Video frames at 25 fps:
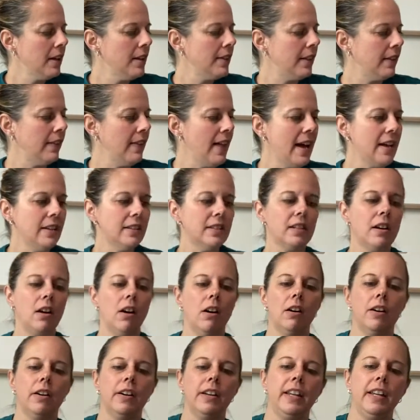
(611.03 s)
The last
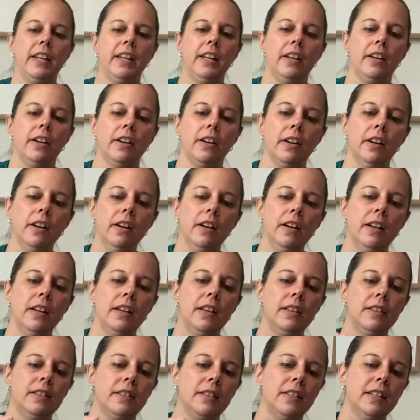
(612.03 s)
card here
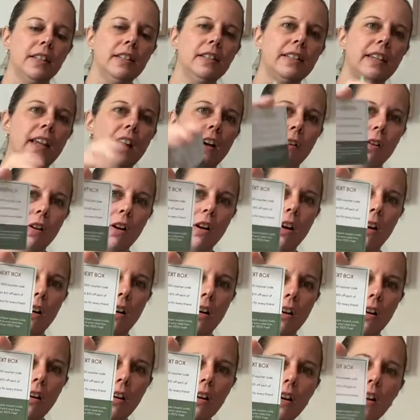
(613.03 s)
is a discount
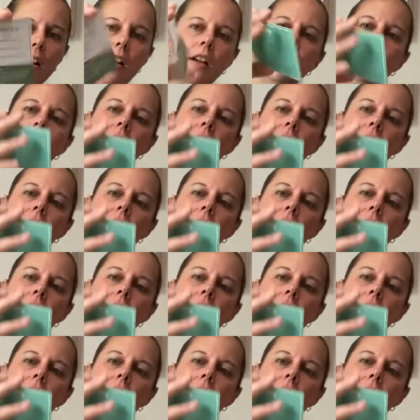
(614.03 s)
card.